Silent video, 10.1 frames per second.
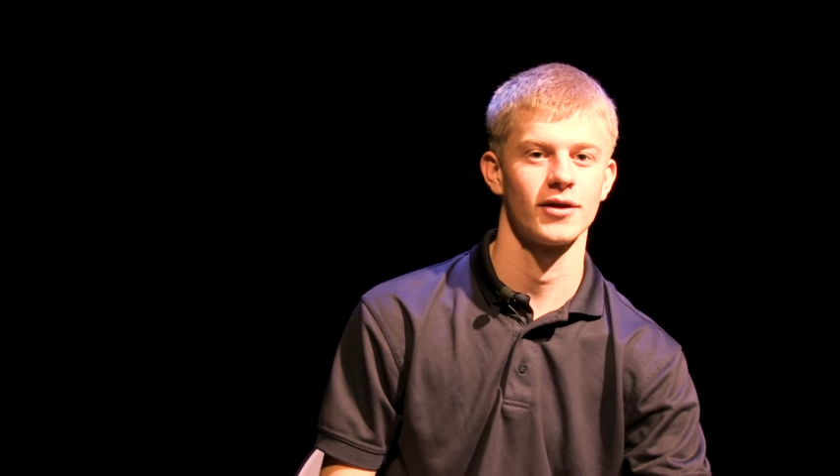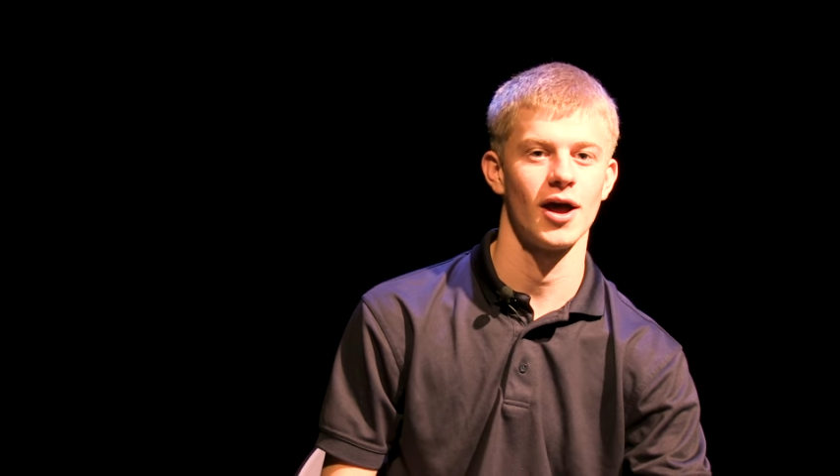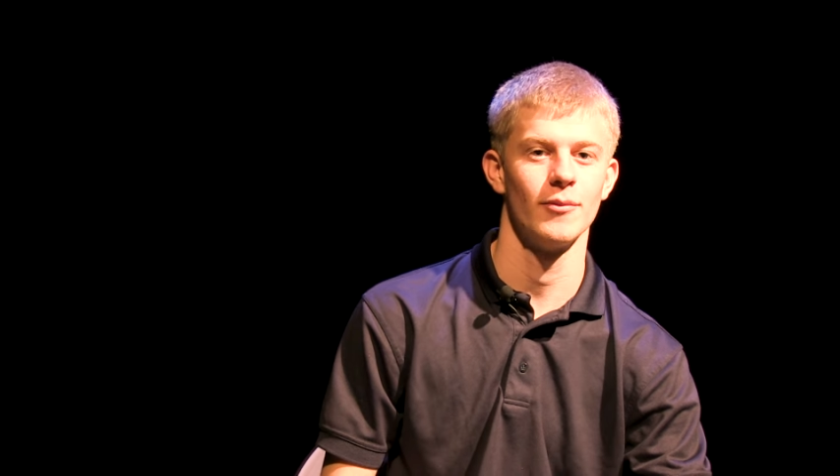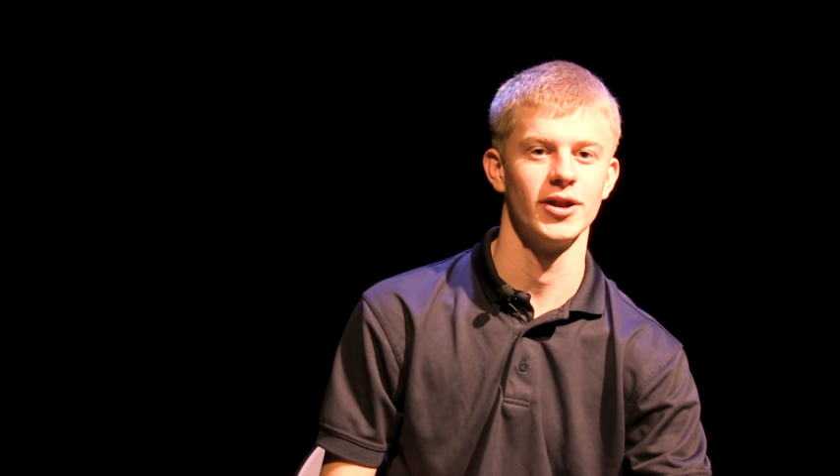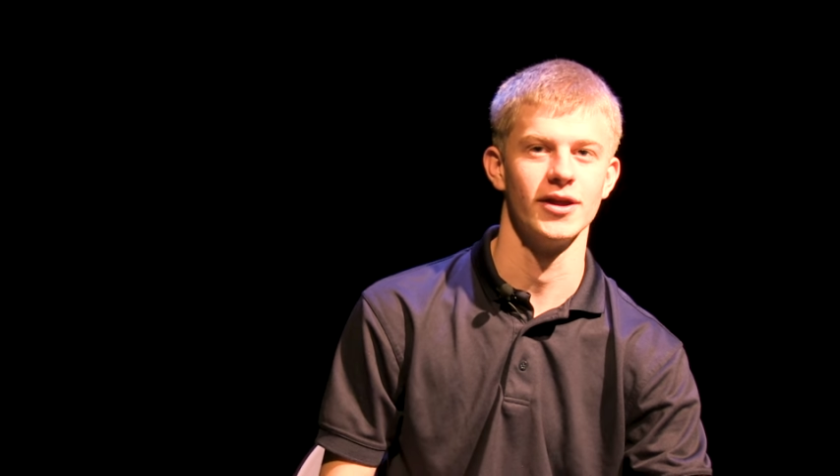
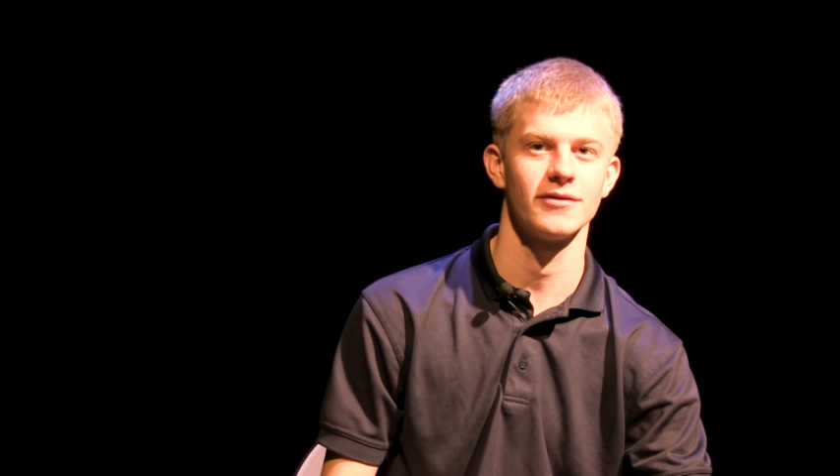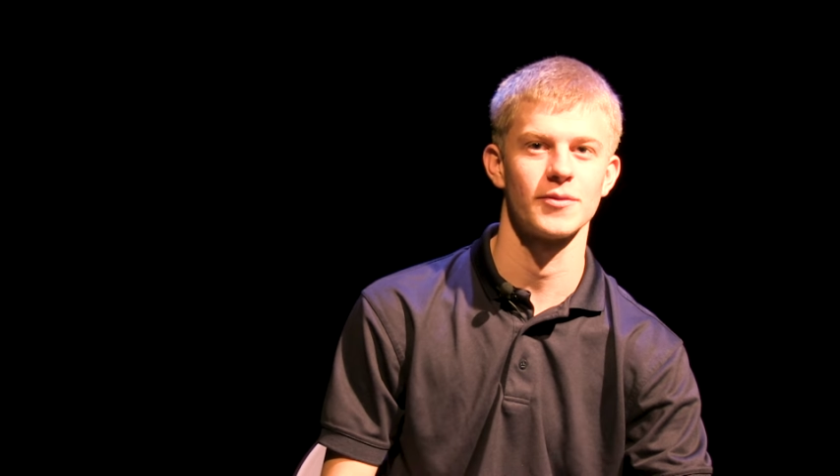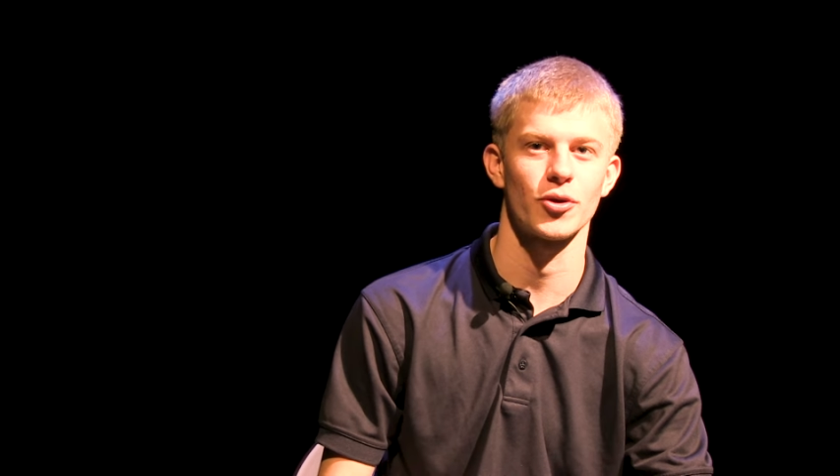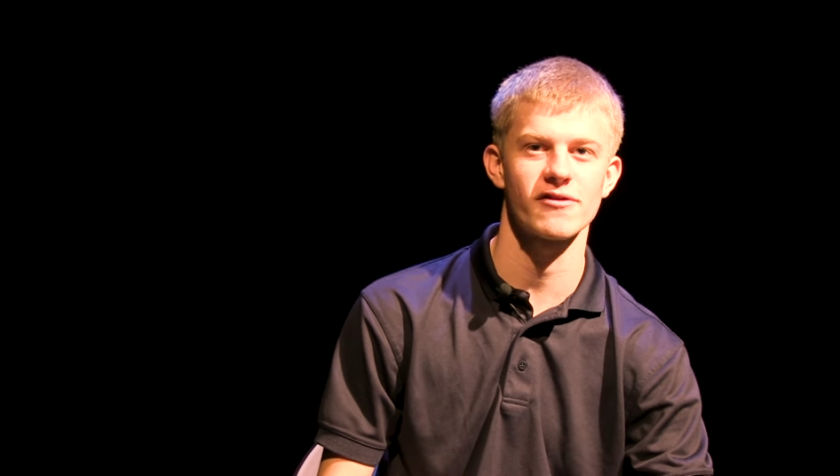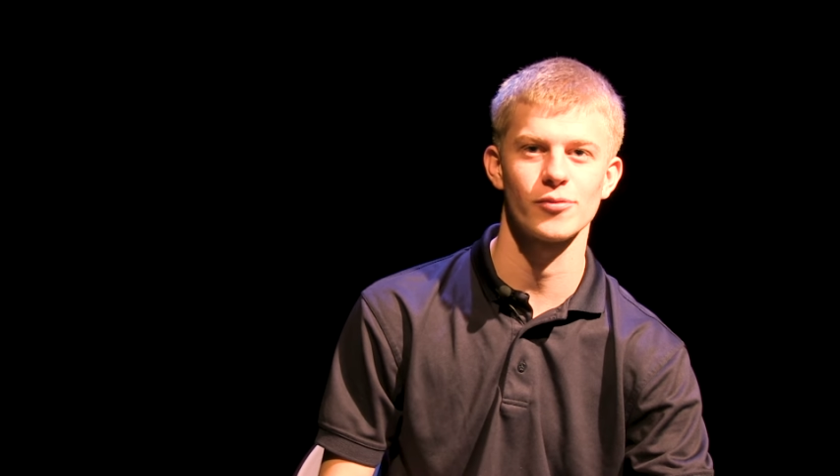come and hit
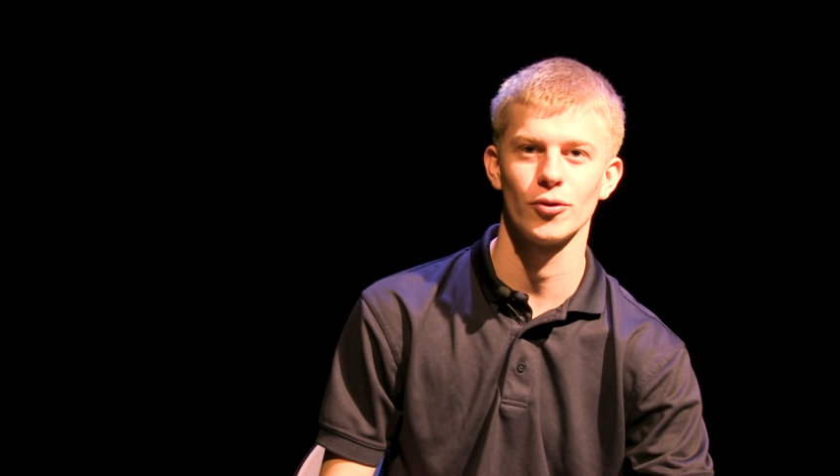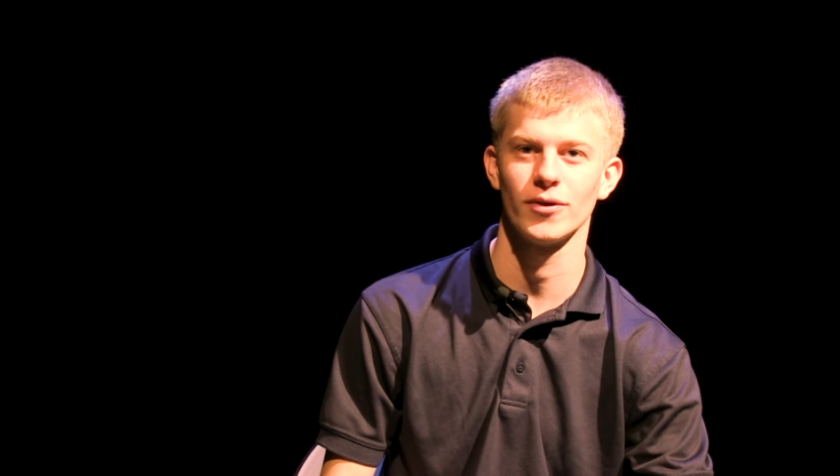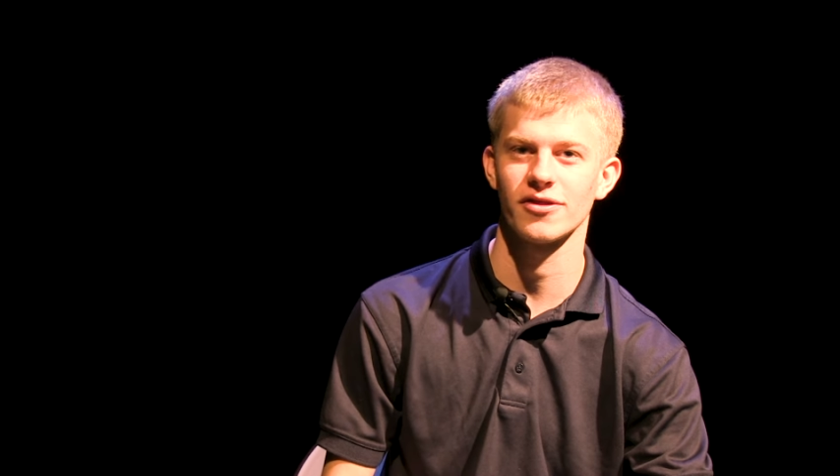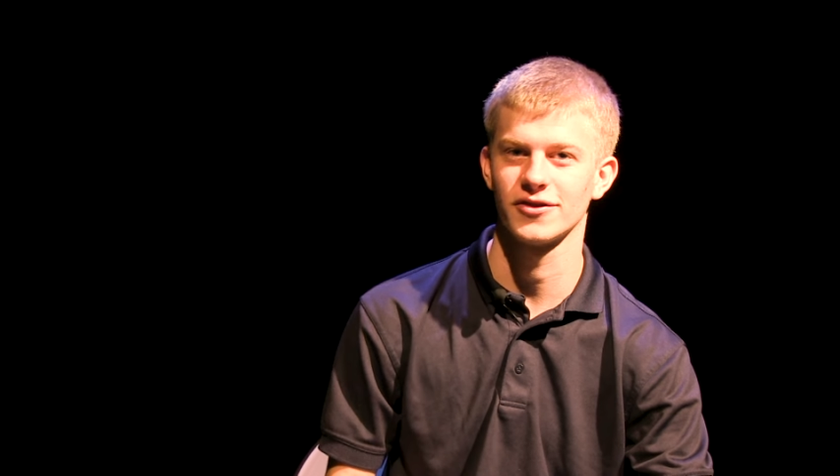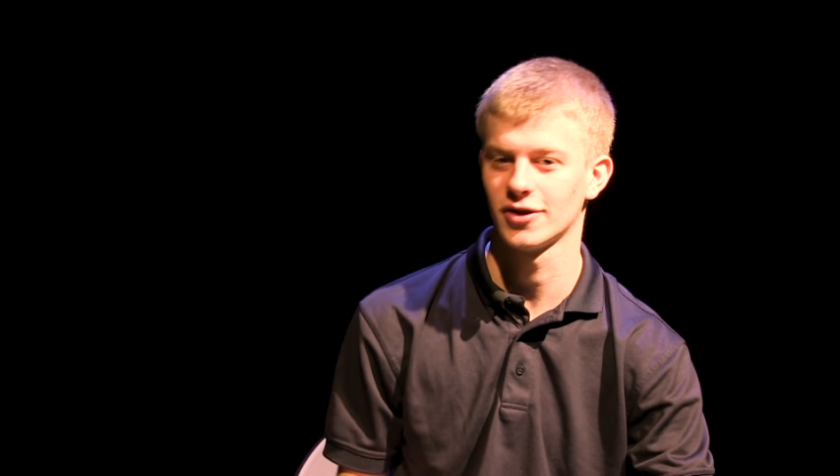the principal
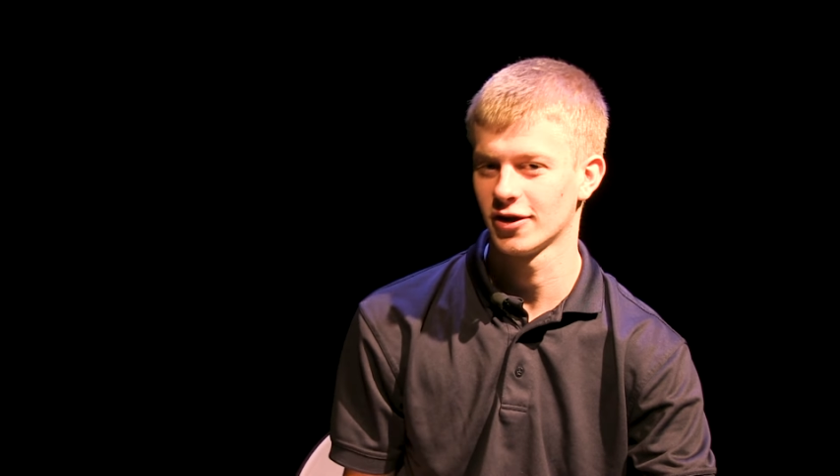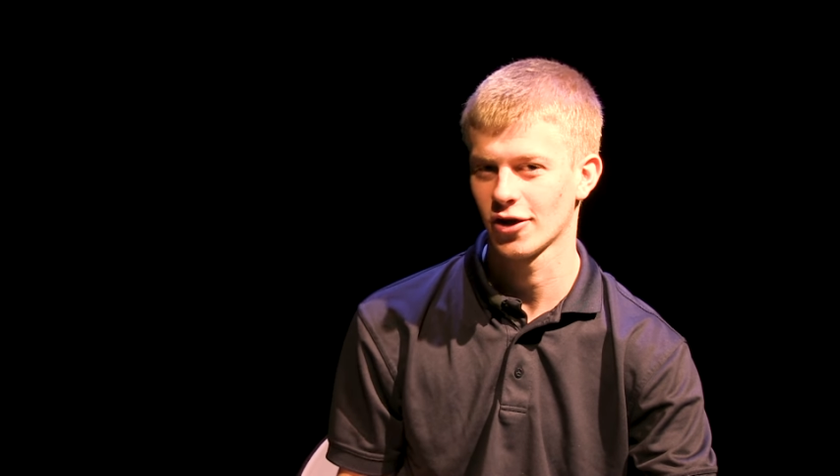with